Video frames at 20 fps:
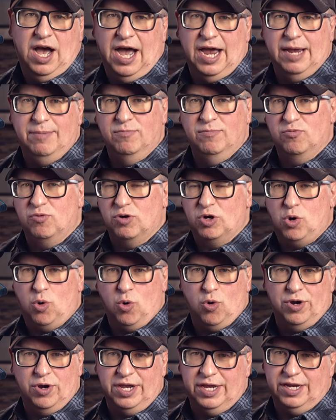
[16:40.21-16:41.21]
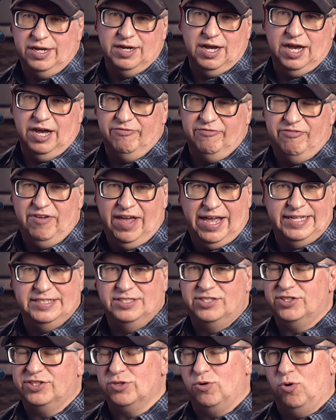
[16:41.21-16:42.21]
I'm recording
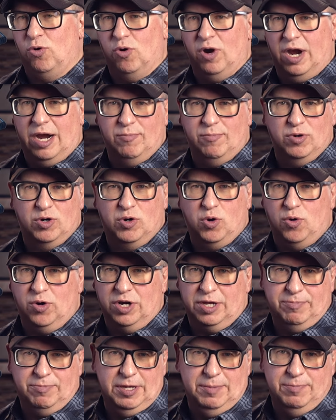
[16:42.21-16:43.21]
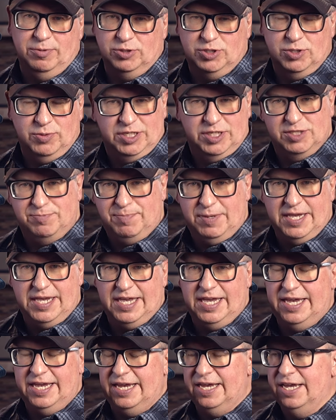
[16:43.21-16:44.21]
events or I'm recording people doing
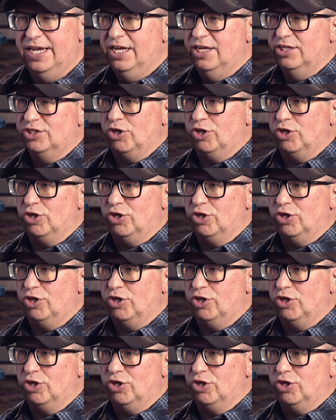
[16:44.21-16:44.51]
speaking.